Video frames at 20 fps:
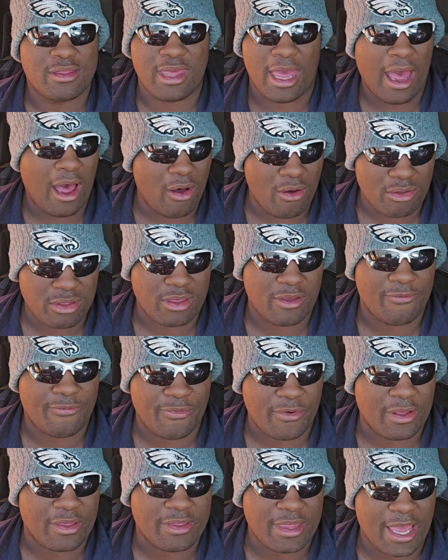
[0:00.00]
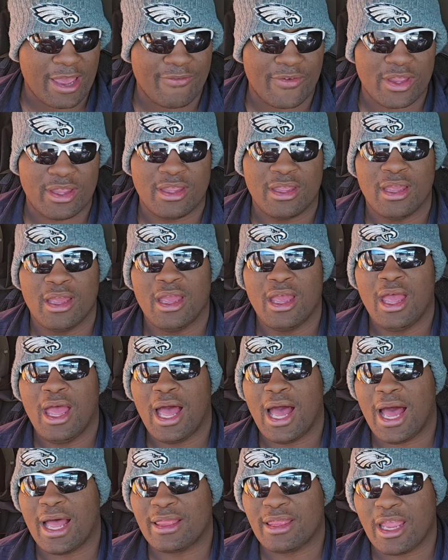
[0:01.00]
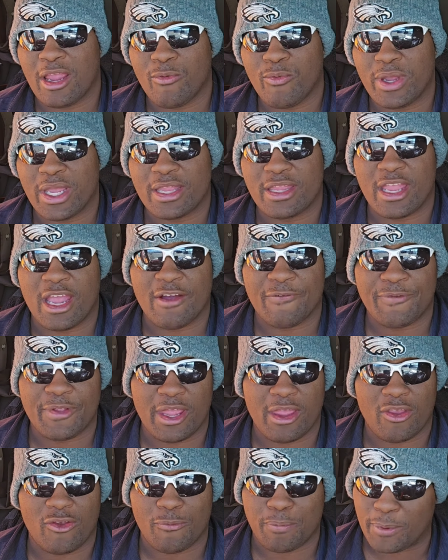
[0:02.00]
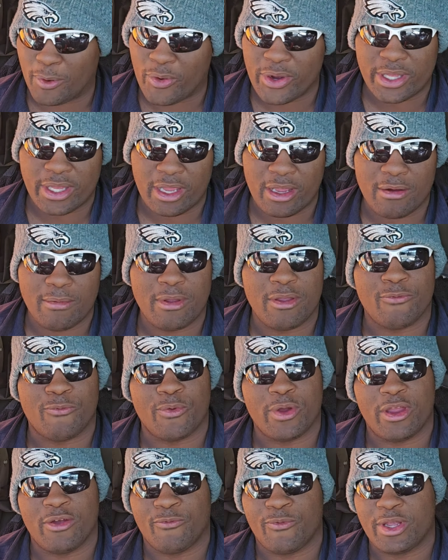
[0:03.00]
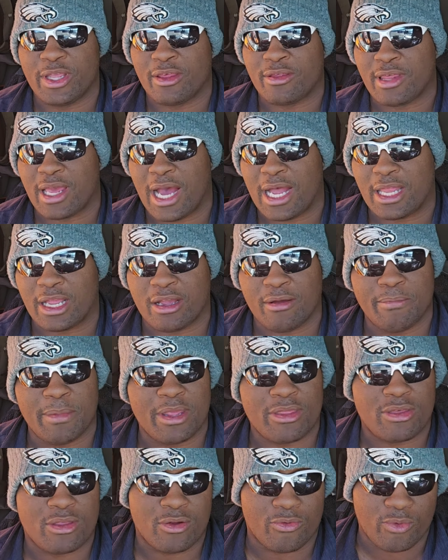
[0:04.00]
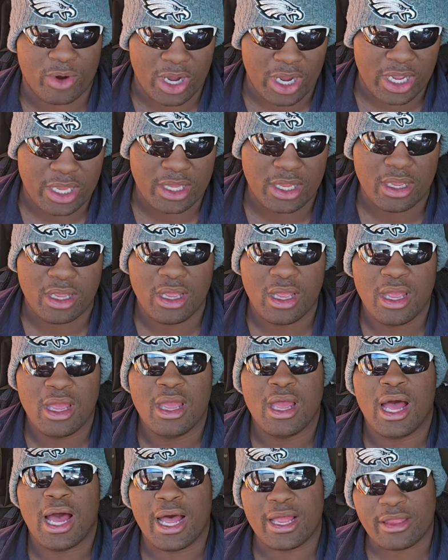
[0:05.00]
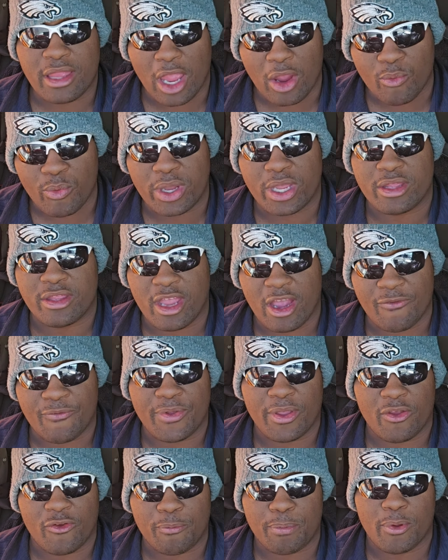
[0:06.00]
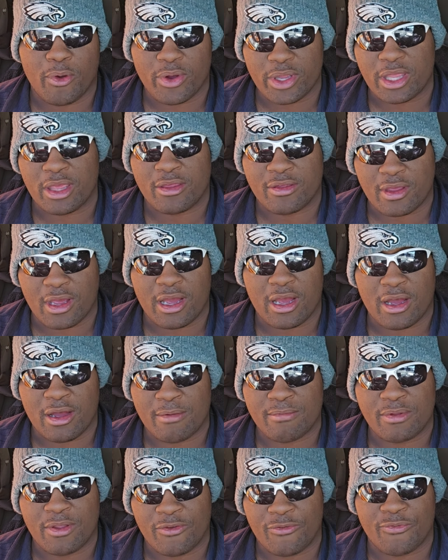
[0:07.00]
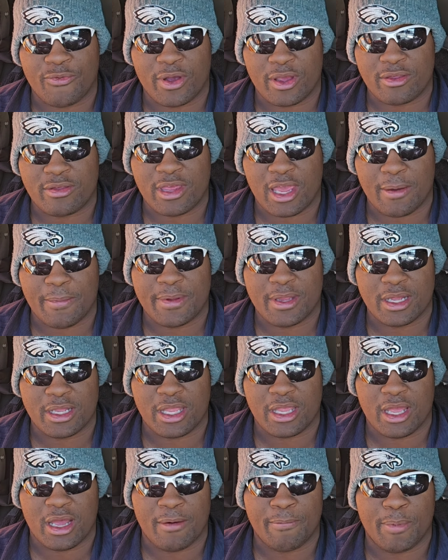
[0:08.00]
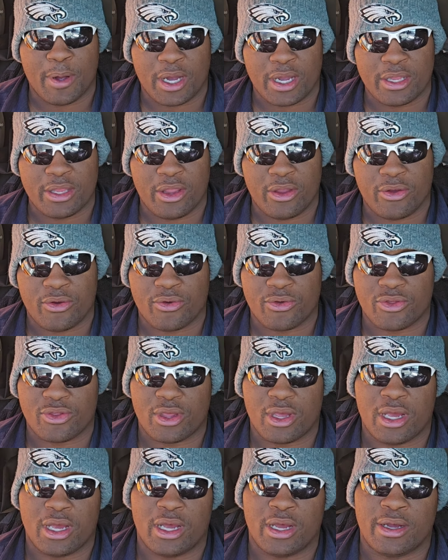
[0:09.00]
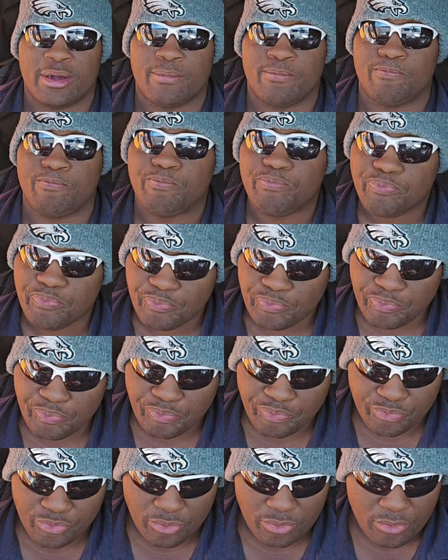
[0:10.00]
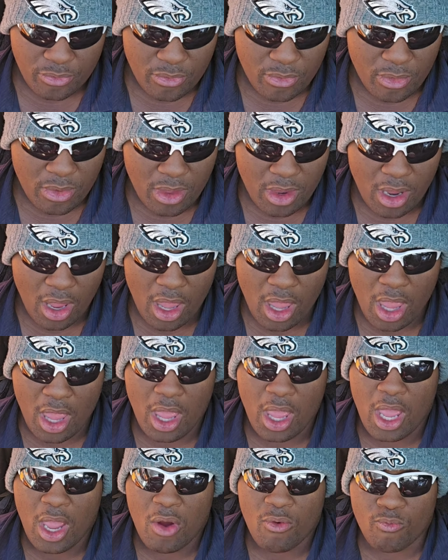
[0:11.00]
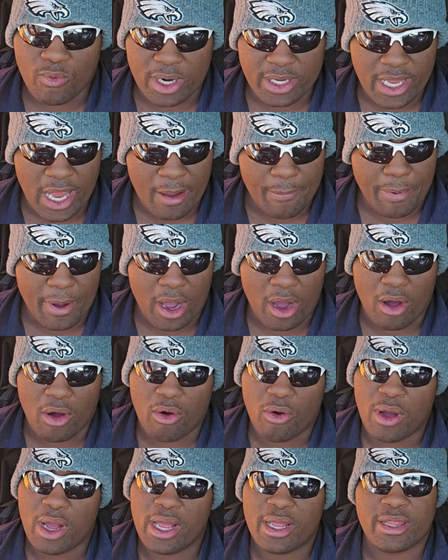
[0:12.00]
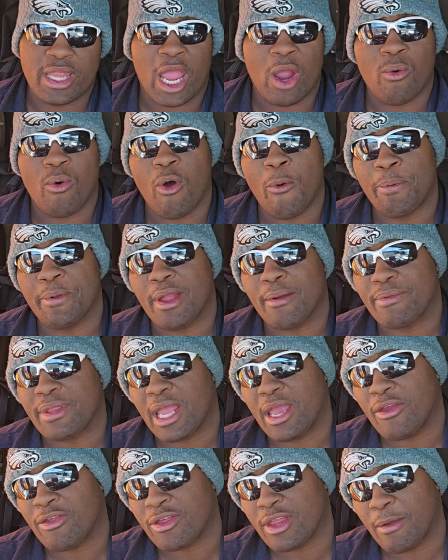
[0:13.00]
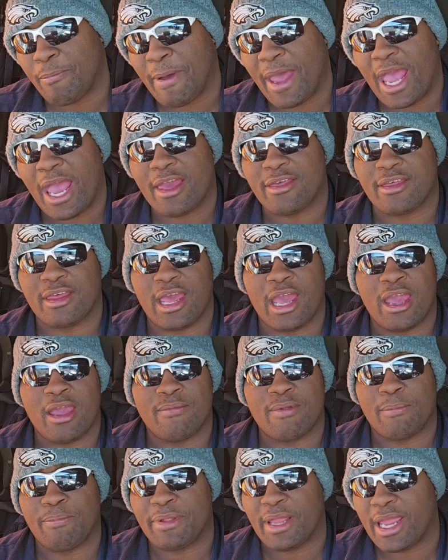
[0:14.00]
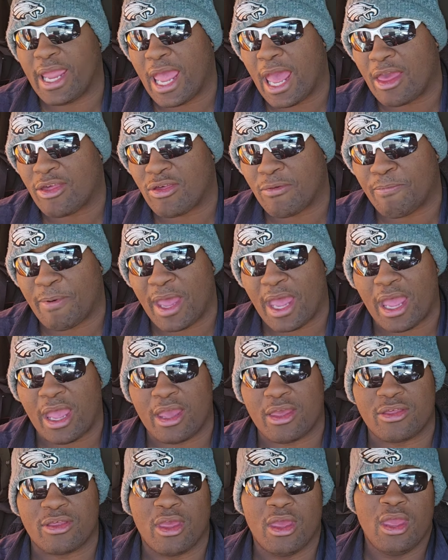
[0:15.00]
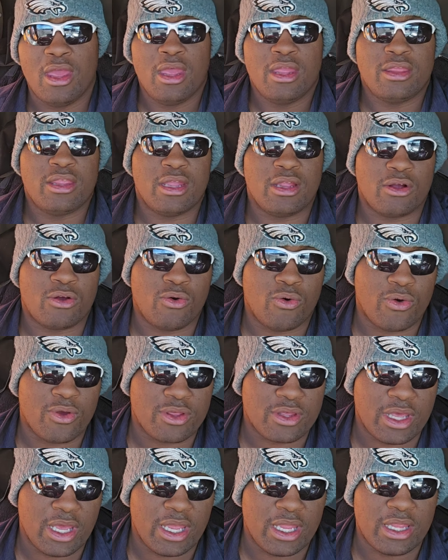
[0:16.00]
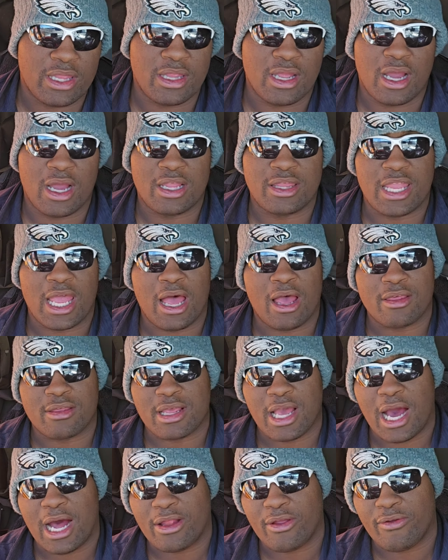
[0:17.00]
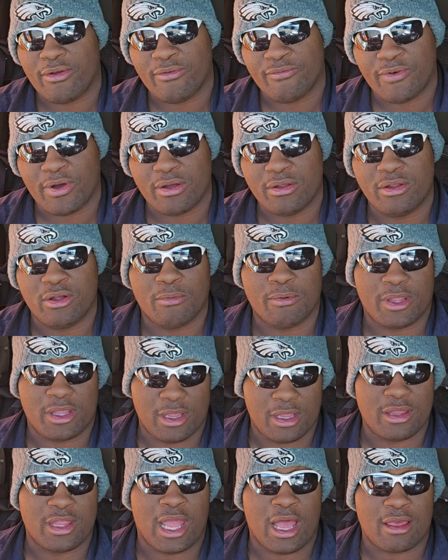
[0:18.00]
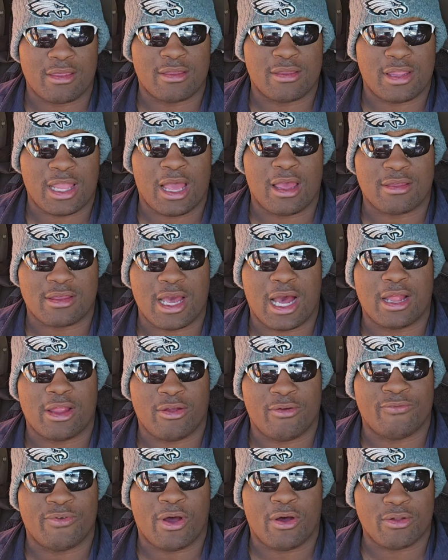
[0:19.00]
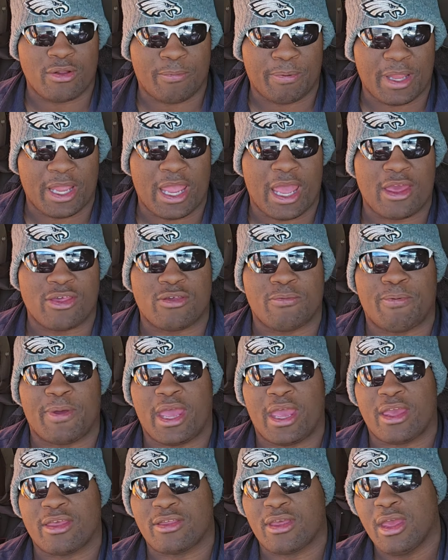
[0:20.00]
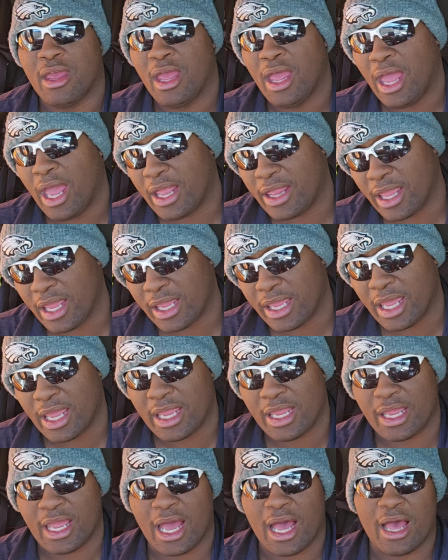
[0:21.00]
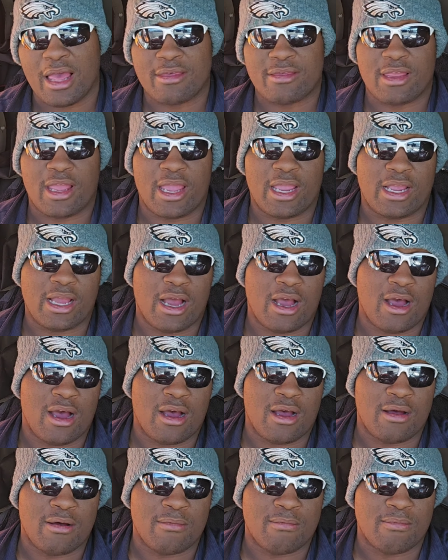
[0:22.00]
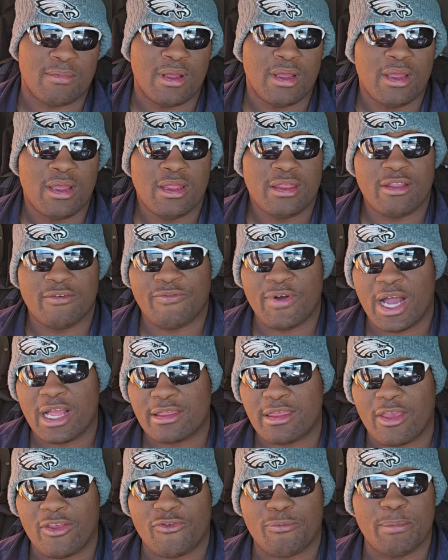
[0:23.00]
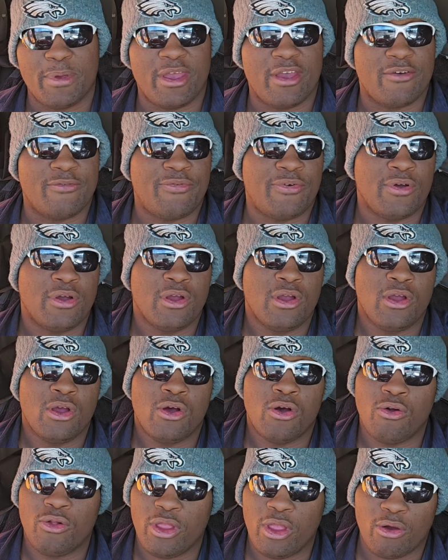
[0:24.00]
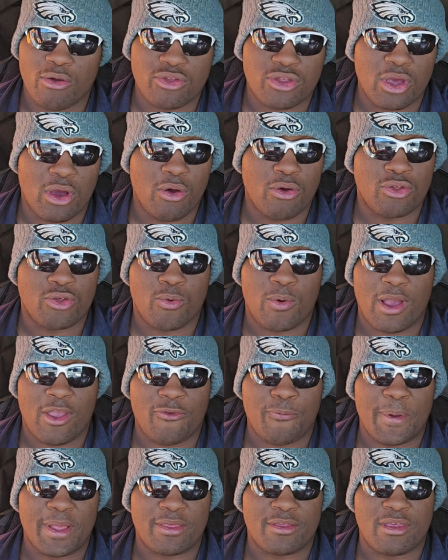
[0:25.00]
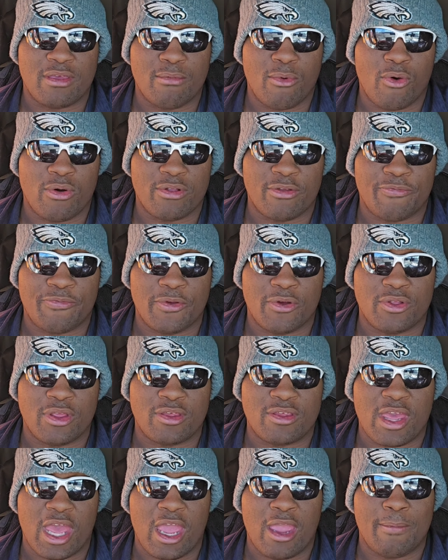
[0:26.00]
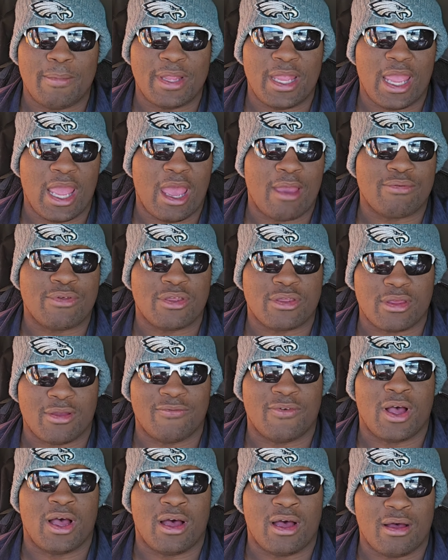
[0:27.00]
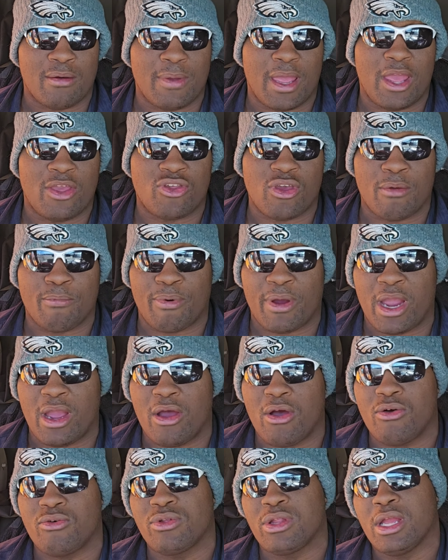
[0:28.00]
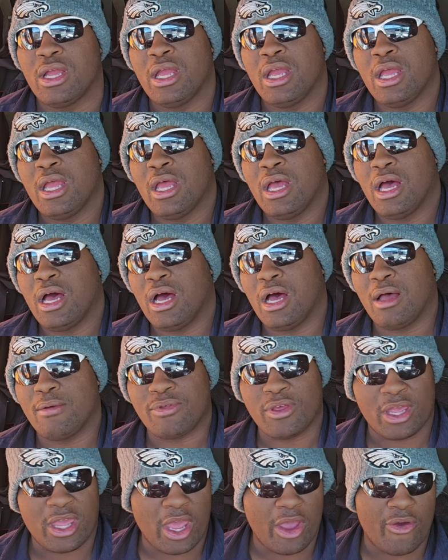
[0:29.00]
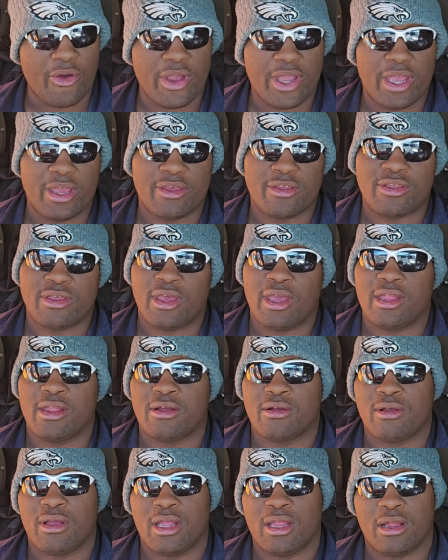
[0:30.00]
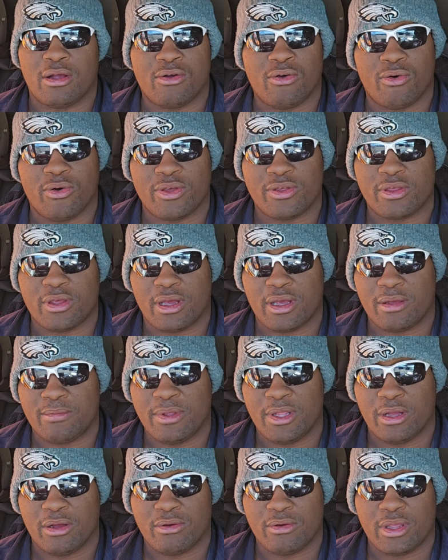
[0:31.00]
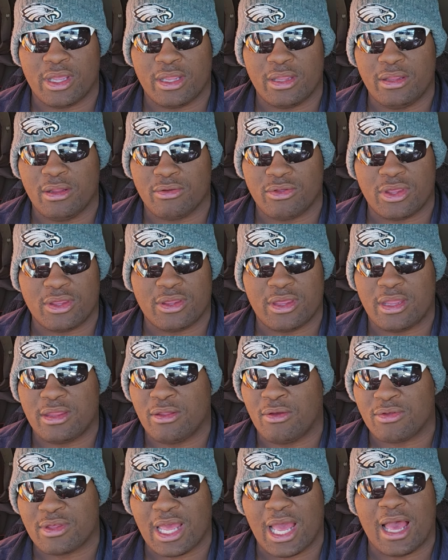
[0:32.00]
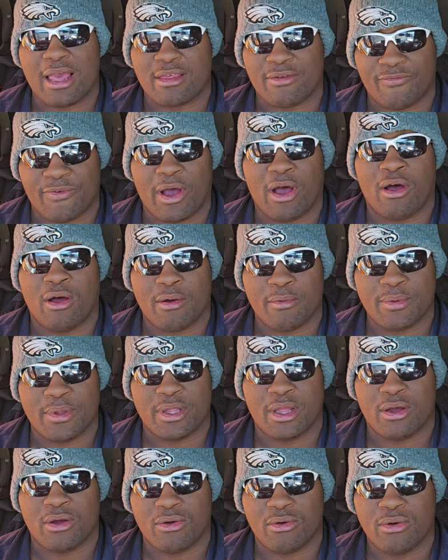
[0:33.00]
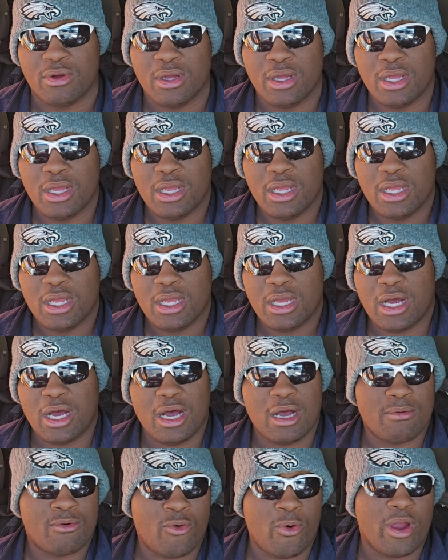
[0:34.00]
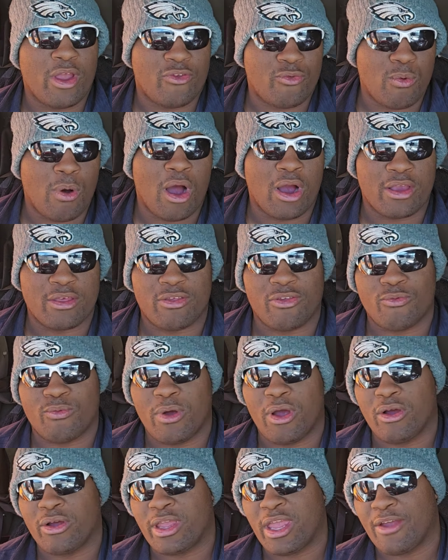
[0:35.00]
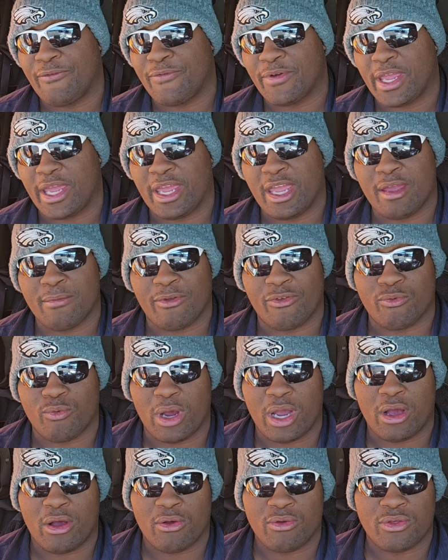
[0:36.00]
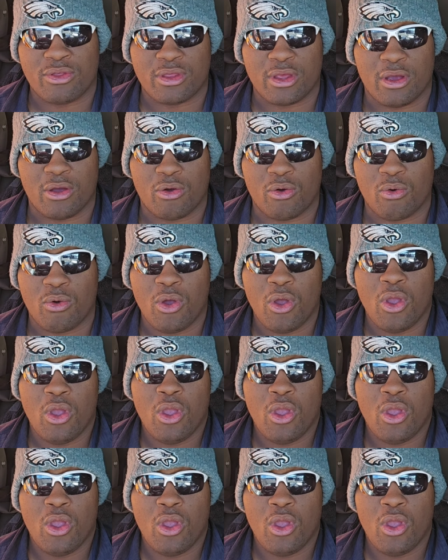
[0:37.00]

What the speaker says: talented front seven. I think we could definitely exploit them if we decide to commit to the run. I think we could definitely exploit this front seven of the Buccaneers. Run that ball. That will open up things in the pass game, the play-action pass. Then, of course, getting Dallas Goedert involved in the play-action pass. And then getting guys like Devontae Smith, Julio Jones, who I expect to see more on the field in this game in the absence of A.J. Brown, Zacharias, and of course, getting those guys involved, you know. Quez Walkers as well. Can't forget him as well. So